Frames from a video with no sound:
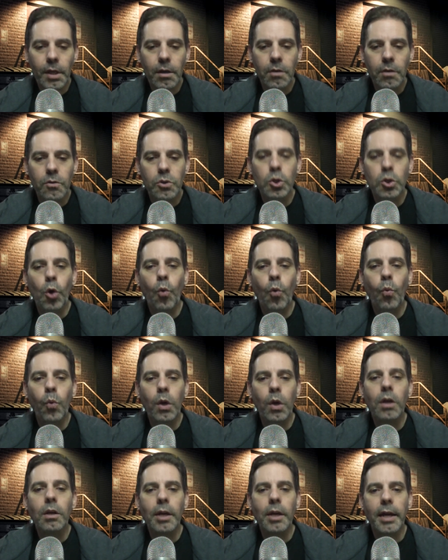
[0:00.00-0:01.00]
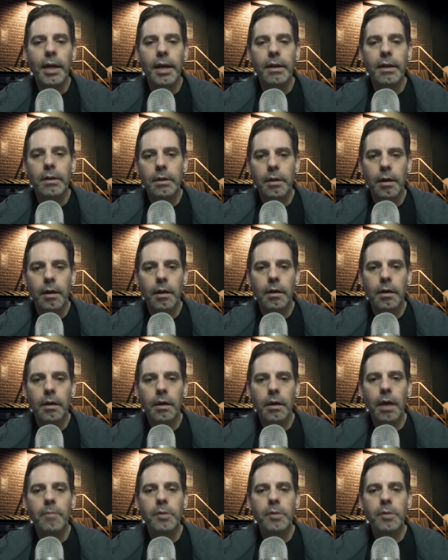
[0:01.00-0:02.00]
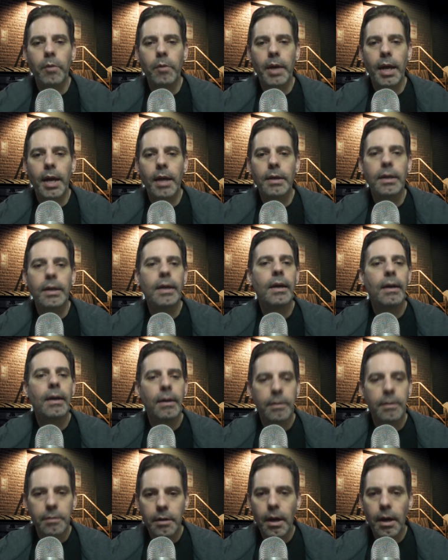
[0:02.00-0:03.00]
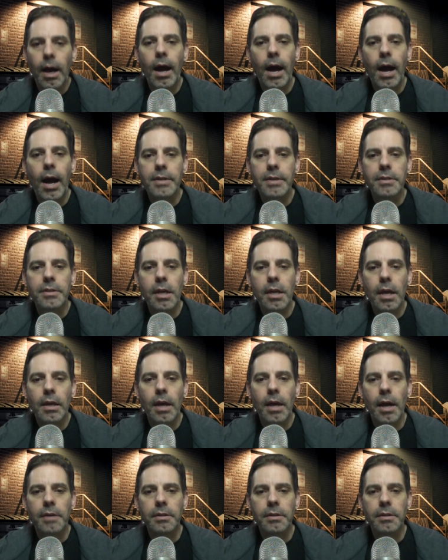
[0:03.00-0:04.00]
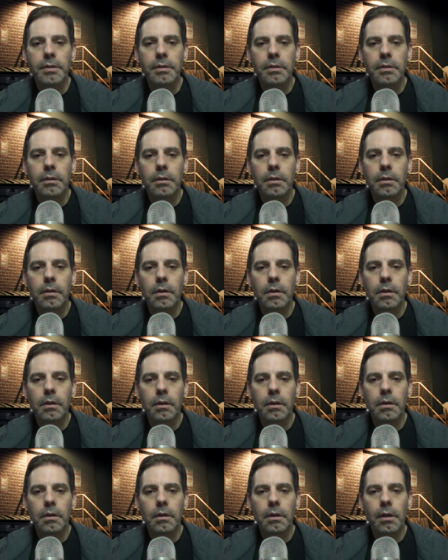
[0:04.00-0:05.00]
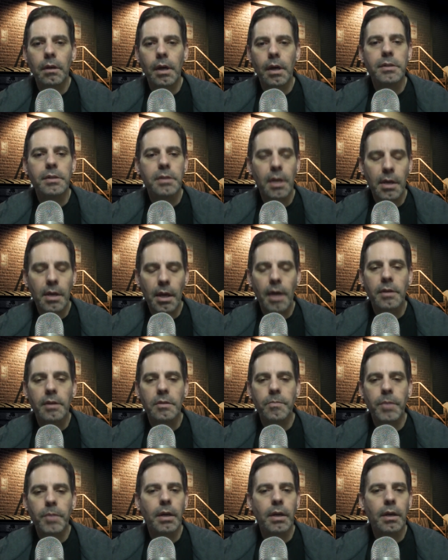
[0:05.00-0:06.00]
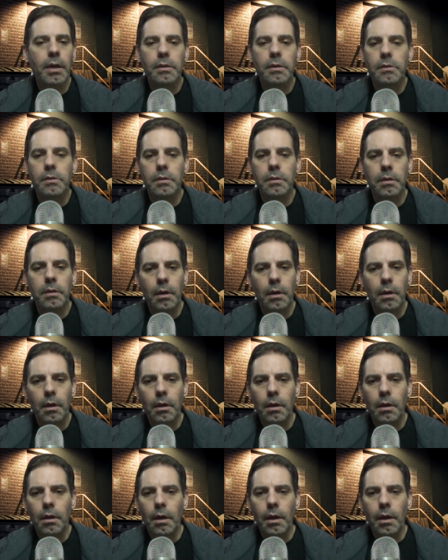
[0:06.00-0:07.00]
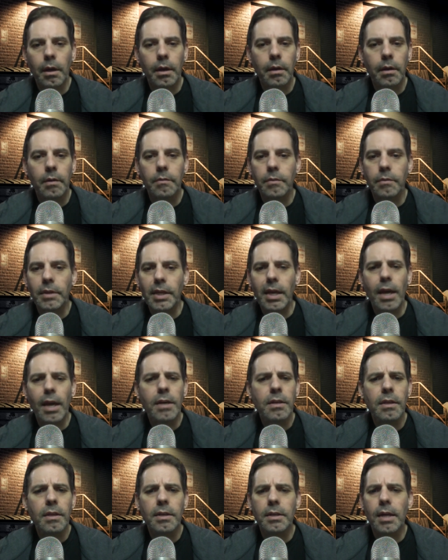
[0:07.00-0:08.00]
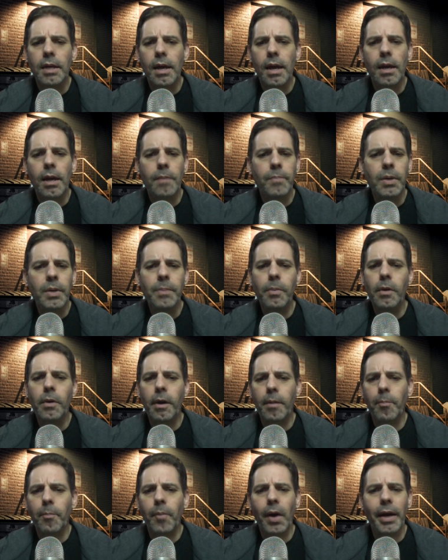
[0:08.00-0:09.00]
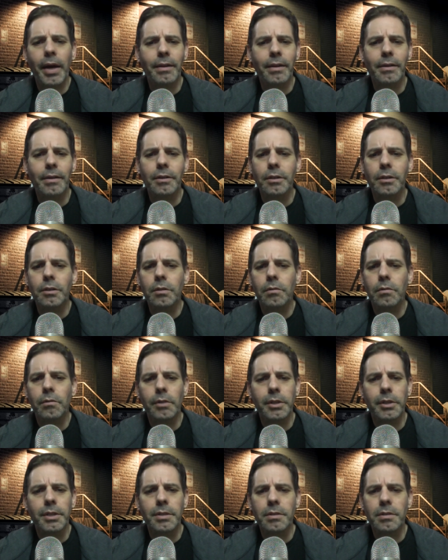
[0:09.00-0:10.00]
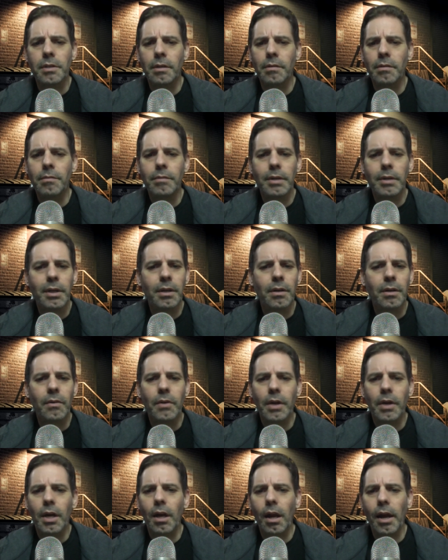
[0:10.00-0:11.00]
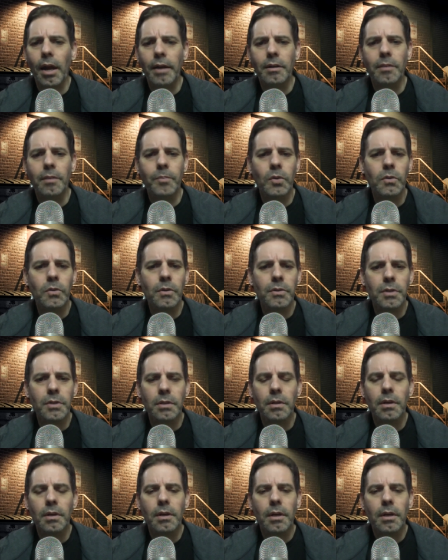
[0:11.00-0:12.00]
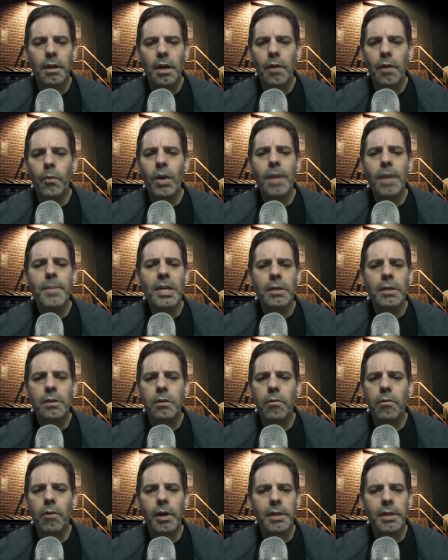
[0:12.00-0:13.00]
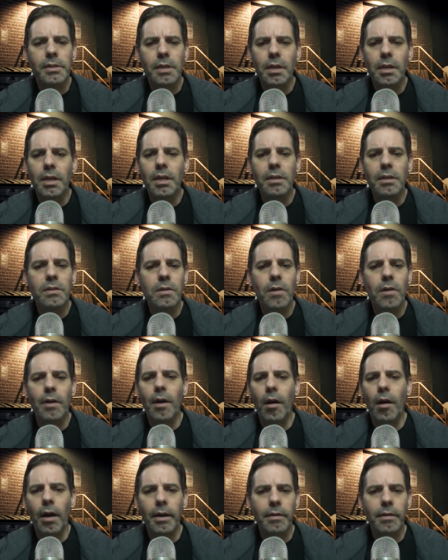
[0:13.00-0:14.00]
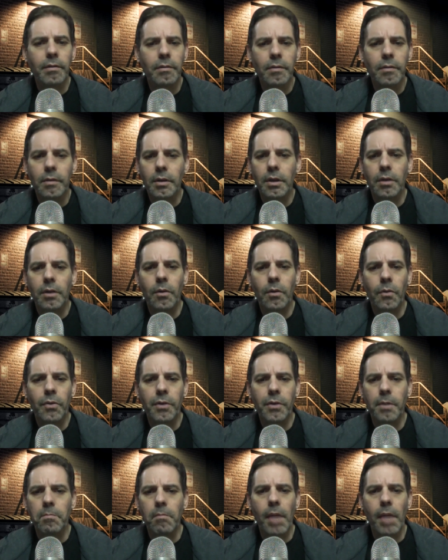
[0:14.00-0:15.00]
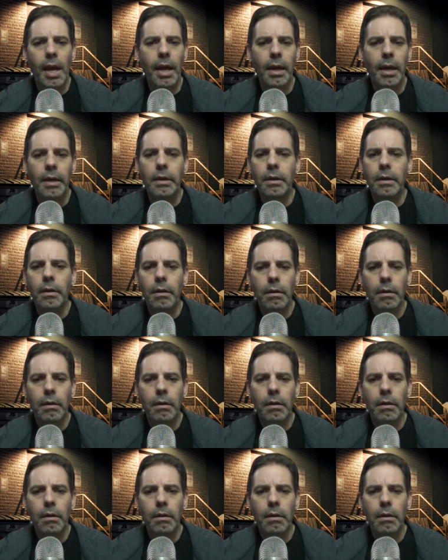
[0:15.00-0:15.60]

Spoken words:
so will it come to an end? I say yes. I say yes because at the end of the day, people aren't buying their toys and collectibles, and when I mean toys, kids are not their main.